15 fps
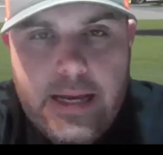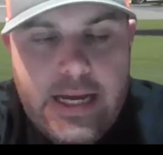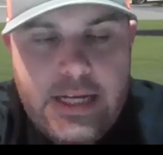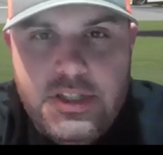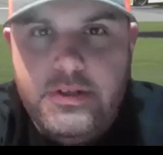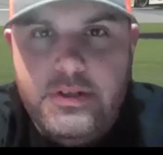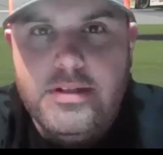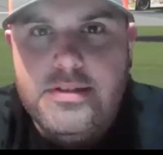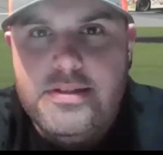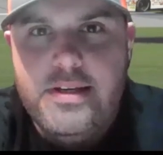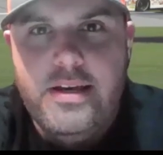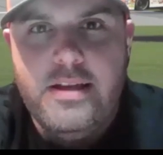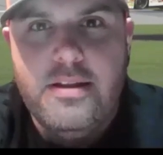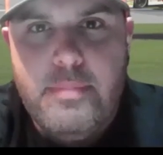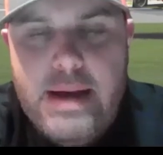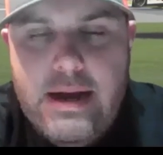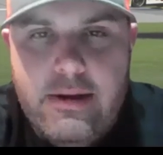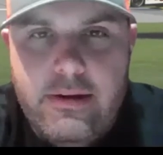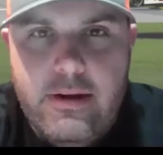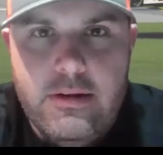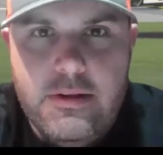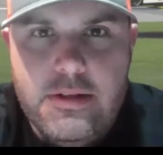As you can see in the
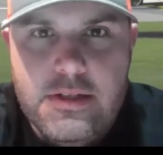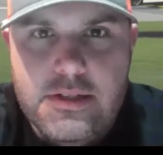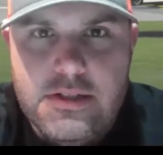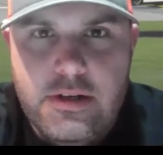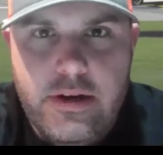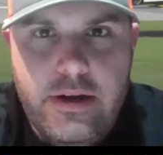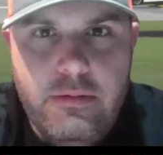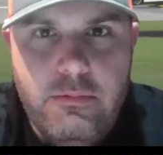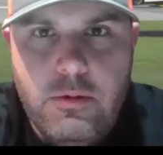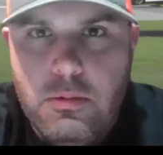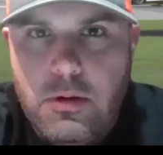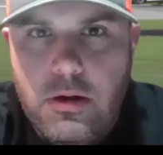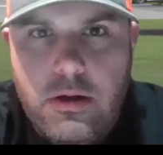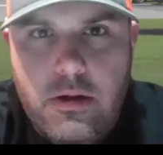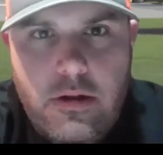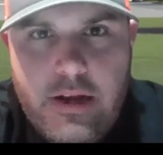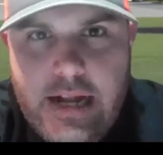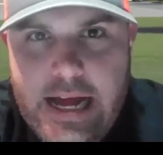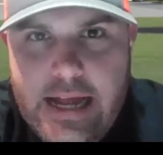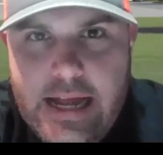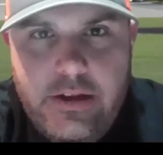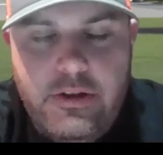background of the screen, we're working on
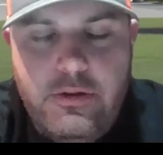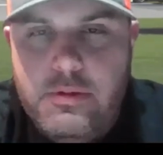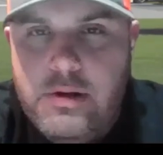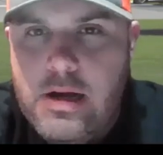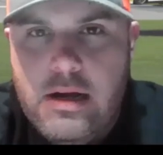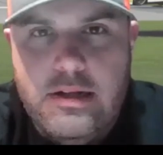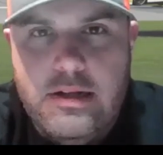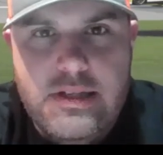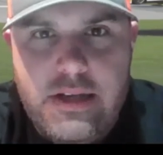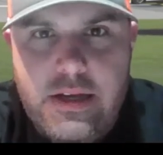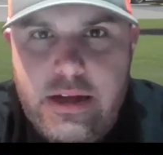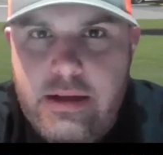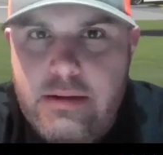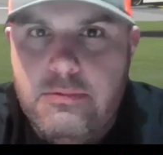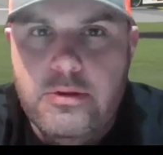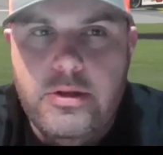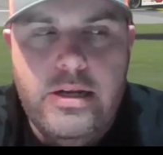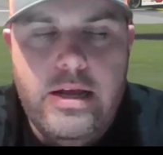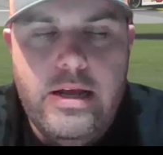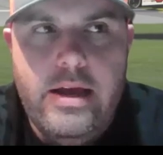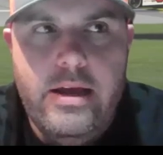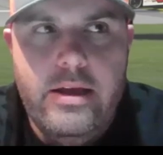adding new content every
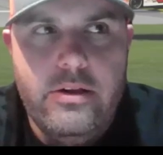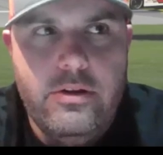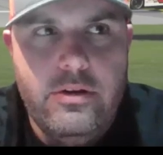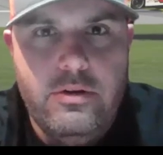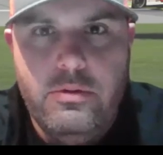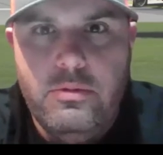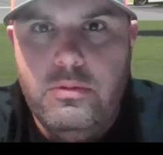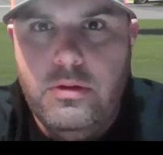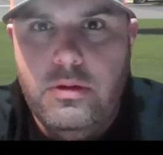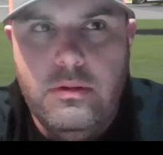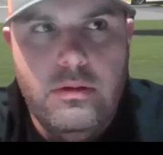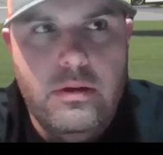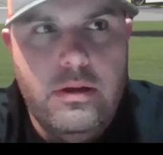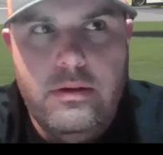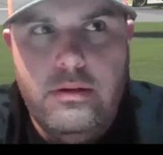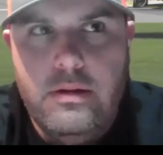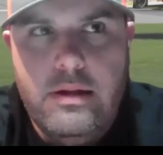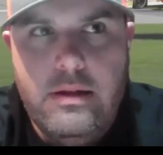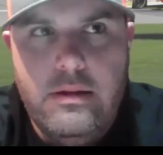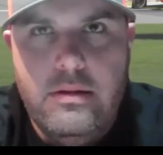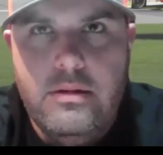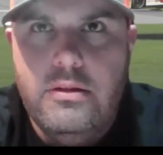day and new
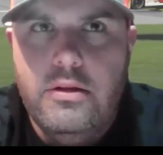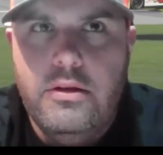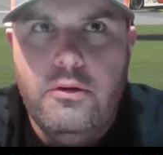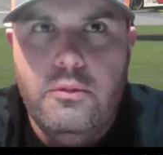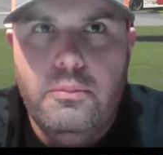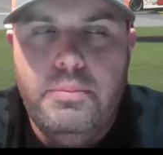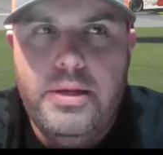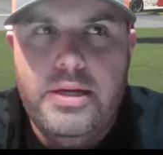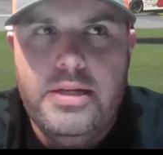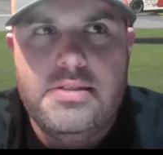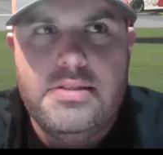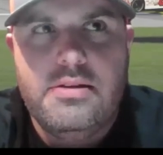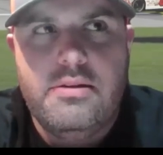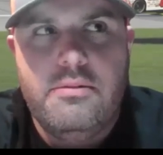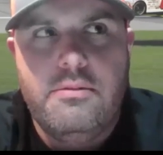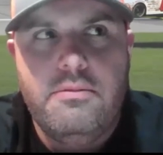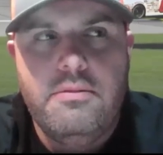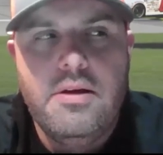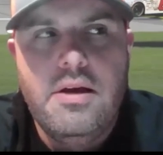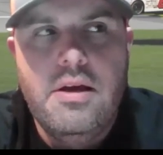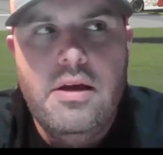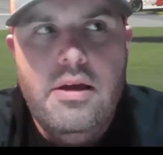little bits of
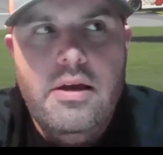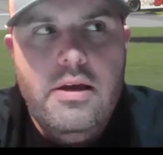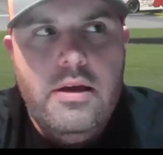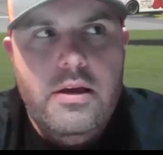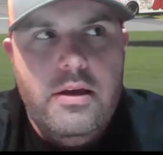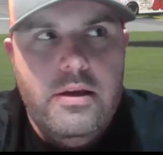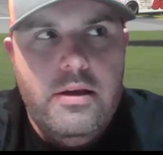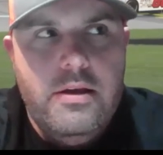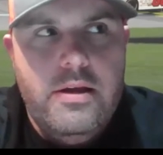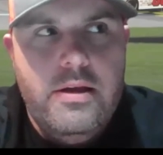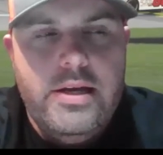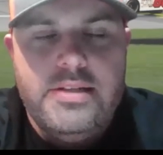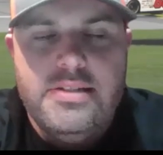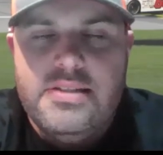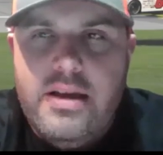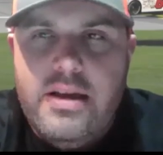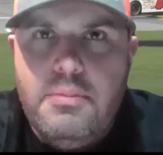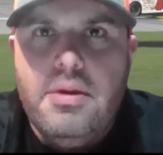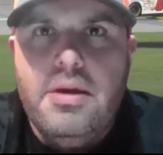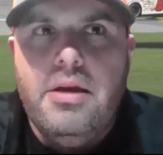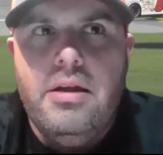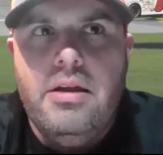
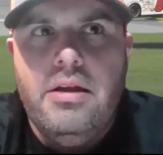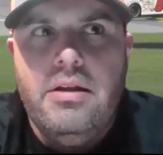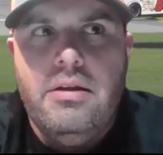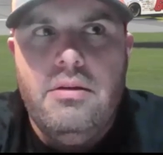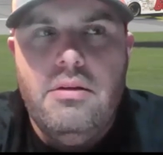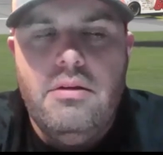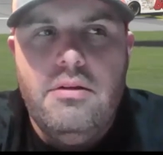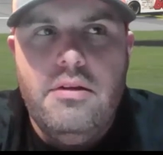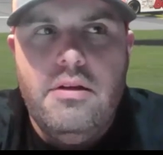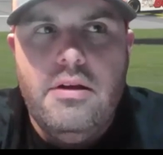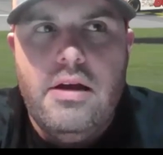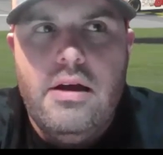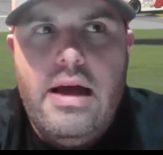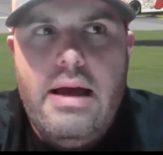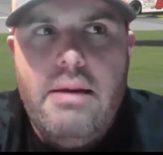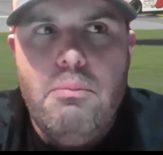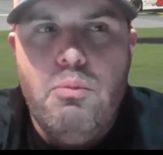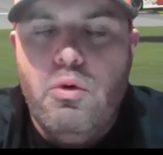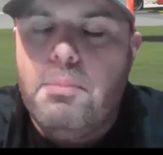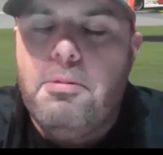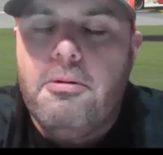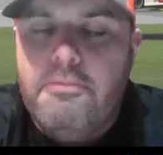excitement and
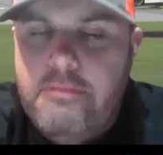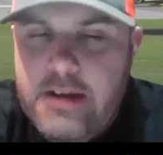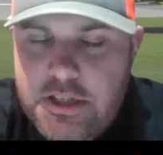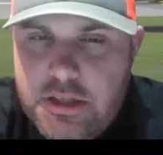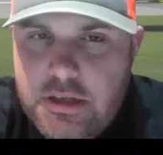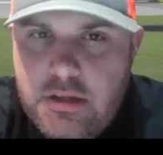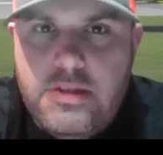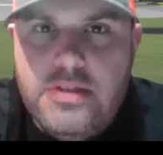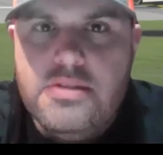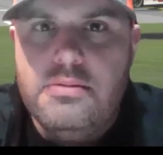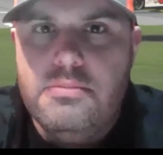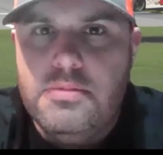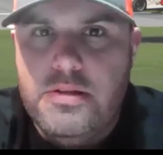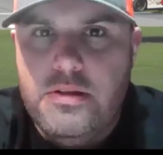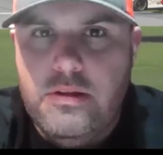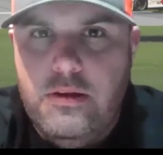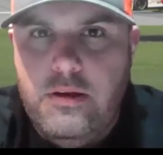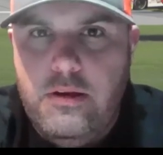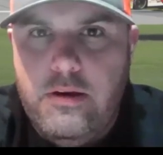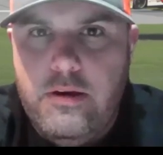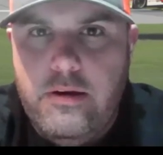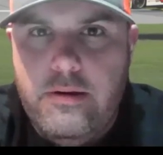more professionalism to
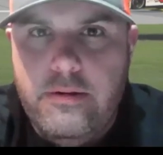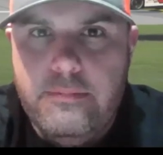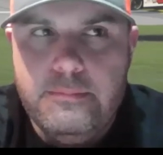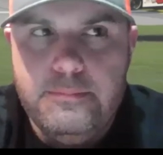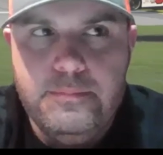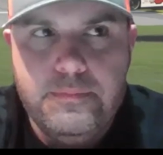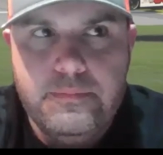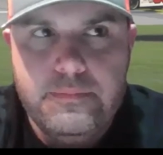the